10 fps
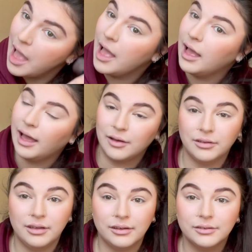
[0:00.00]
How
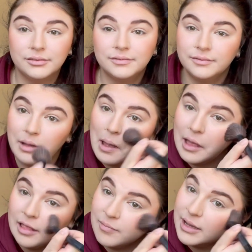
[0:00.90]
cute. I
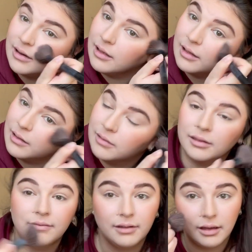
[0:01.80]
love my dog. Holy
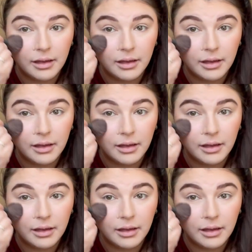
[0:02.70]
fuck.